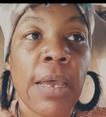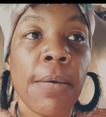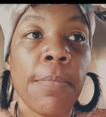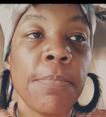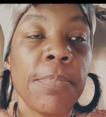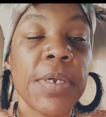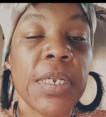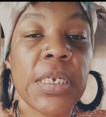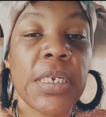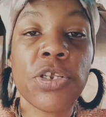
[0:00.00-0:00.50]

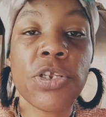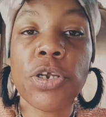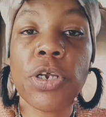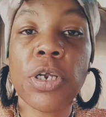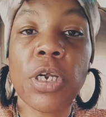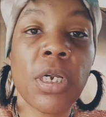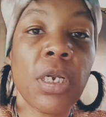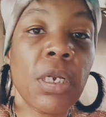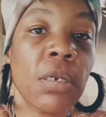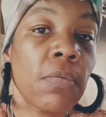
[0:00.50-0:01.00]
But
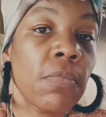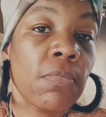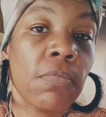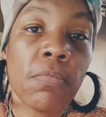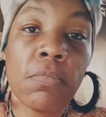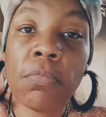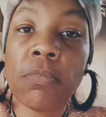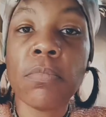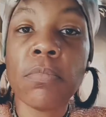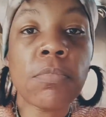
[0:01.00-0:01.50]
you're
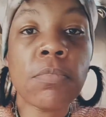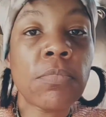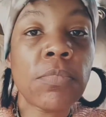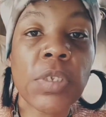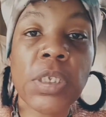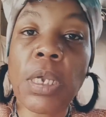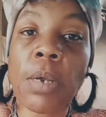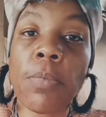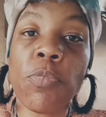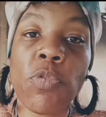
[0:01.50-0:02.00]

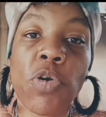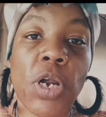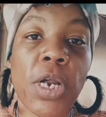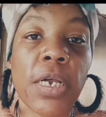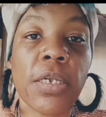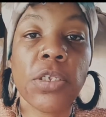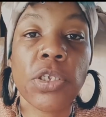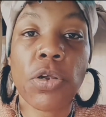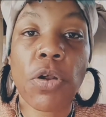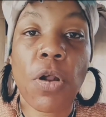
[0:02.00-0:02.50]
somewhere
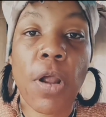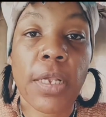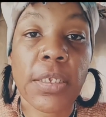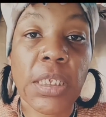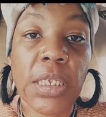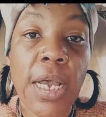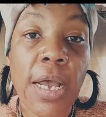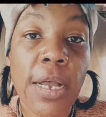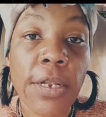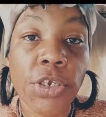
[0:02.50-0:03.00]
else across
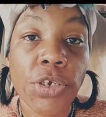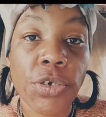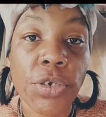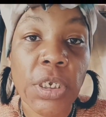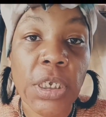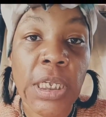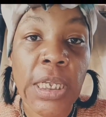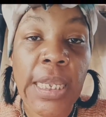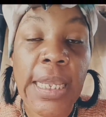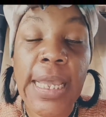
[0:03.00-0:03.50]
the country,